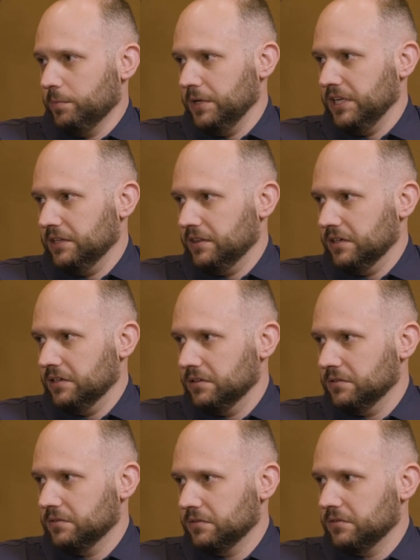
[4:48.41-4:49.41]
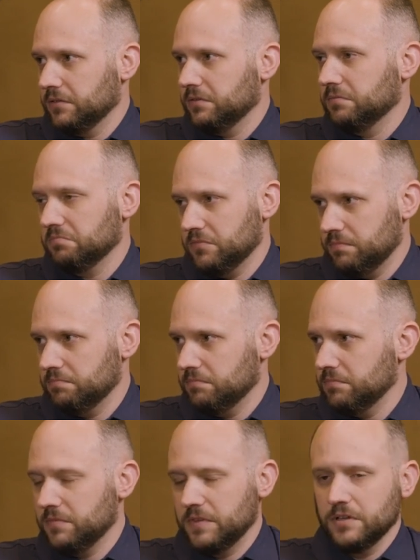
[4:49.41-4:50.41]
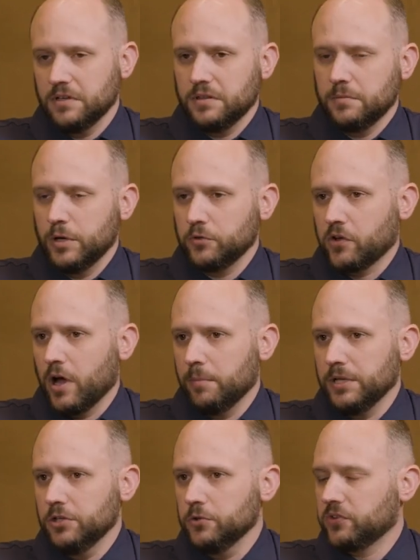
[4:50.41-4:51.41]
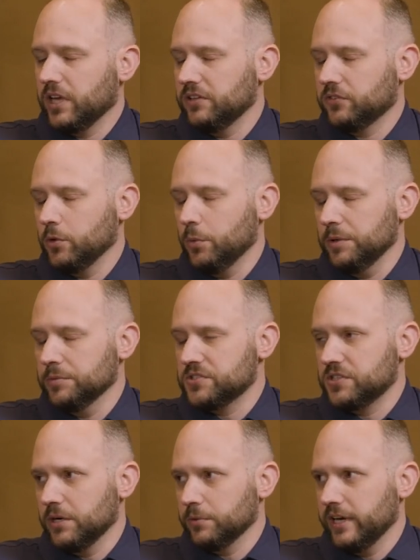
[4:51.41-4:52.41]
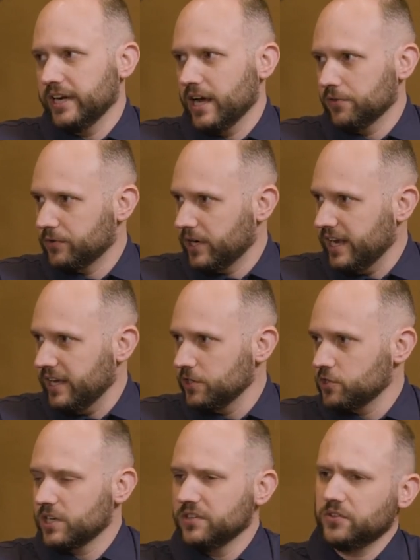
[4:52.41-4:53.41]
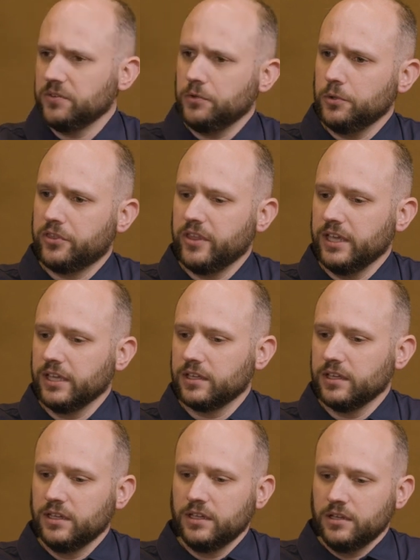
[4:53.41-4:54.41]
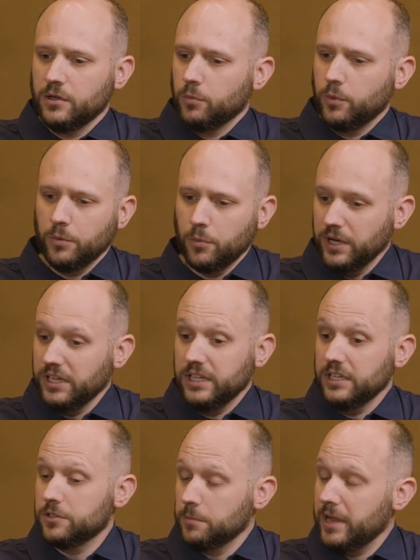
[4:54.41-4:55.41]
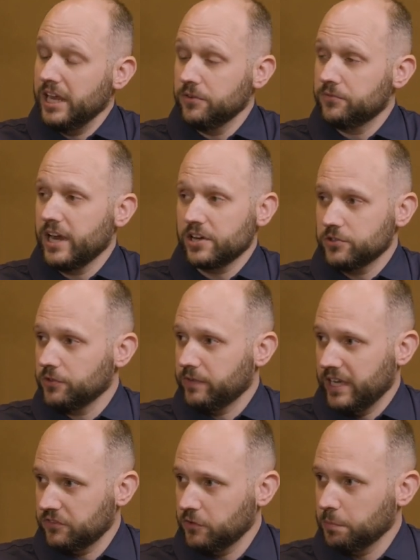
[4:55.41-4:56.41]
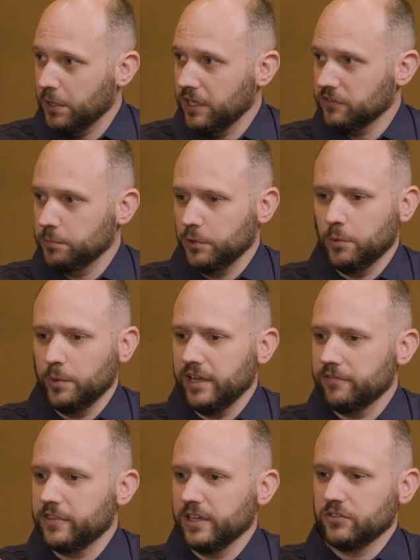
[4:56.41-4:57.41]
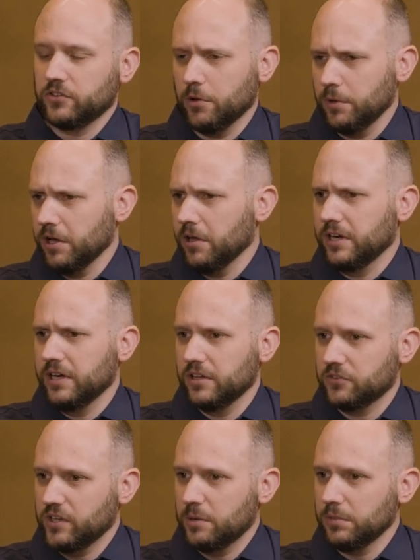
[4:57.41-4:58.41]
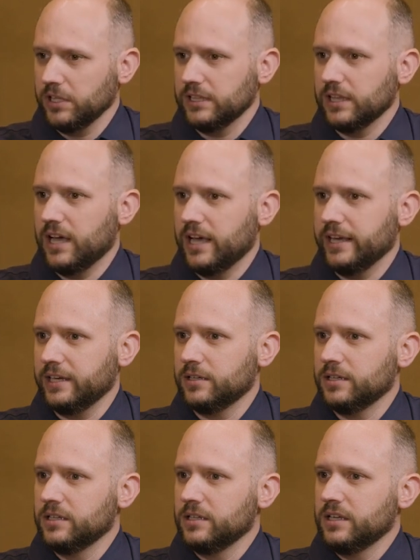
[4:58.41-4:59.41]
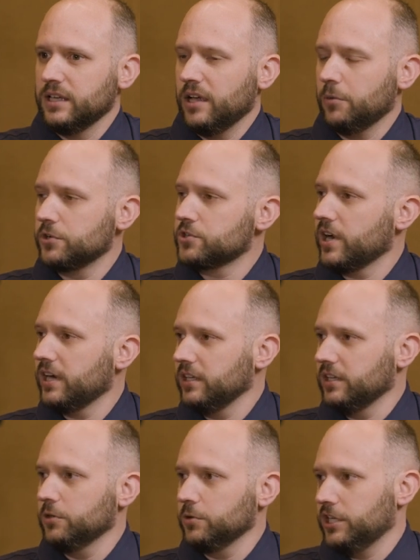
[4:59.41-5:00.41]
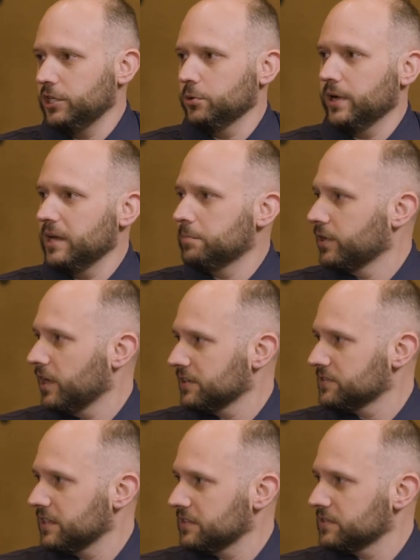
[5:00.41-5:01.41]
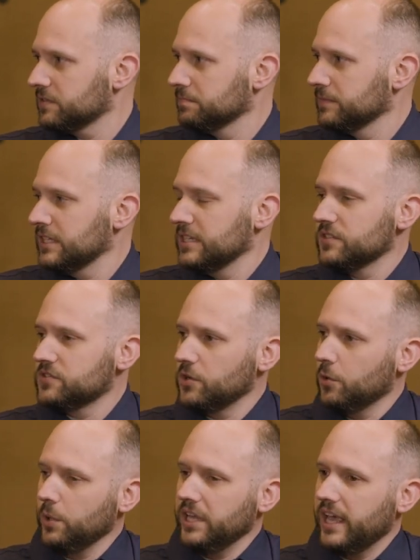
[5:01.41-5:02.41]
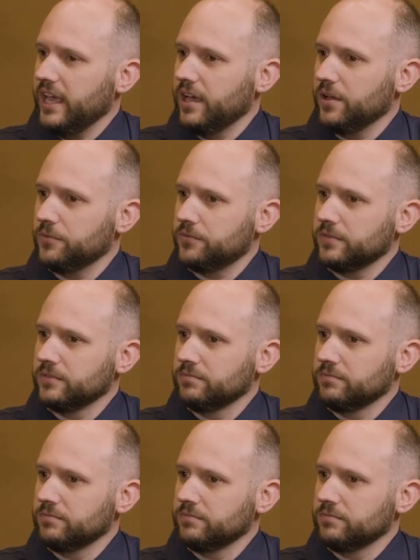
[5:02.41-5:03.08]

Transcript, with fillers: would be the the, the most common use case that we would see it right now for edge. Because if you think we, we need to manufacture as fast as possible, we have things going on in an assembly line, and we're trying to do QA process. So we have